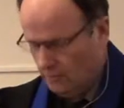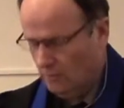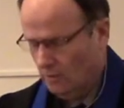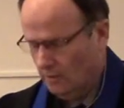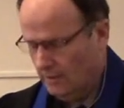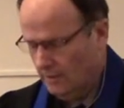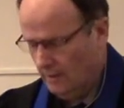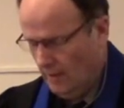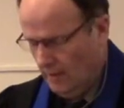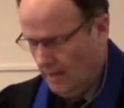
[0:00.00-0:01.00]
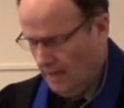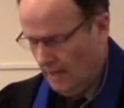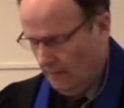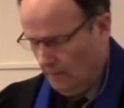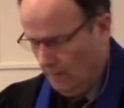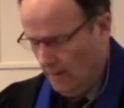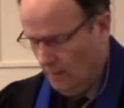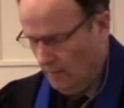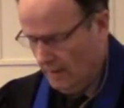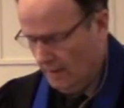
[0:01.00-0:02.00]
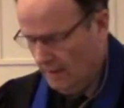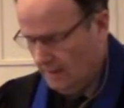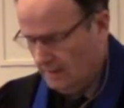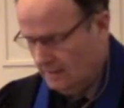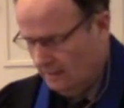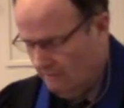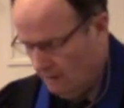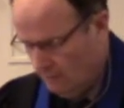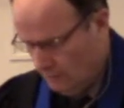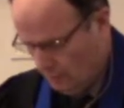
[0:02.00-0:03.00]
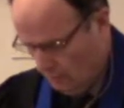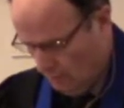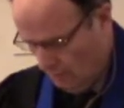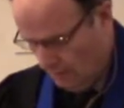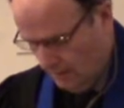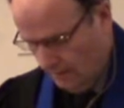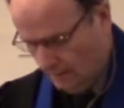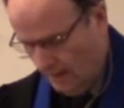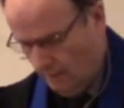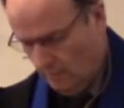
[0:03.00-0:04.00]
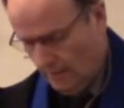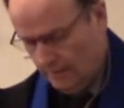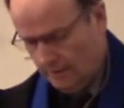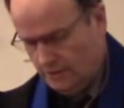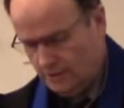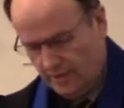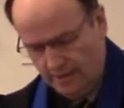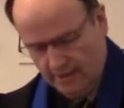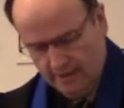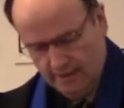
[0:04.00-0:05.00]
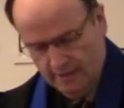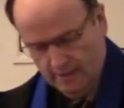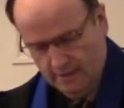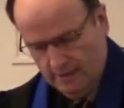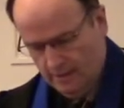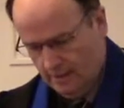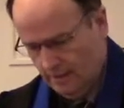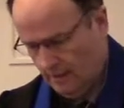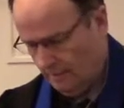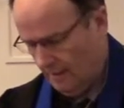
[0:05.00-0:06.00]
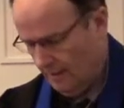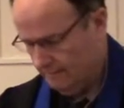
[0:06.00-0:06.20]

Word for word: word, and may we live out your word now and each day. Amen.